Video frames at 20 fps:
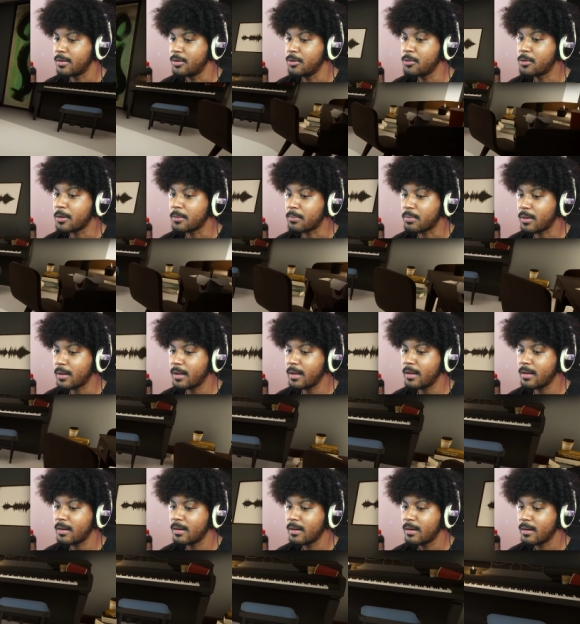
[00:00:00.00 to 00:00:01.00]
You could play
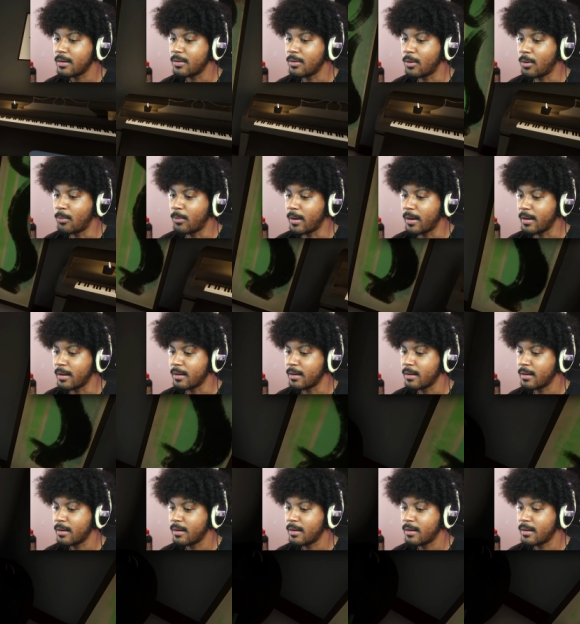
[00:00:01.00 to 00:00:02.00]
it? No way.
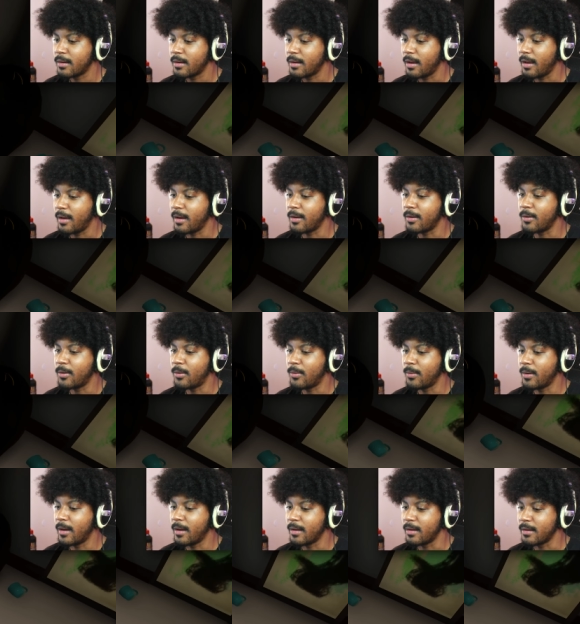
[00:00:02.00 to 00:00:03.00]
Ain't no
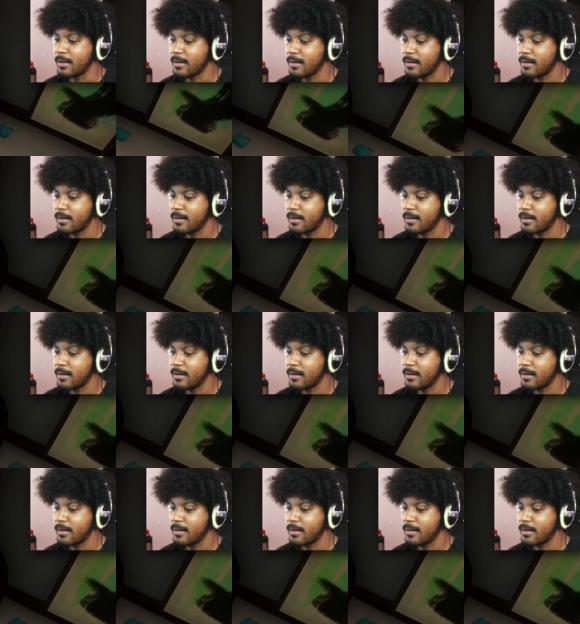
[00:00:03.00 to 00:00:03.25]
way.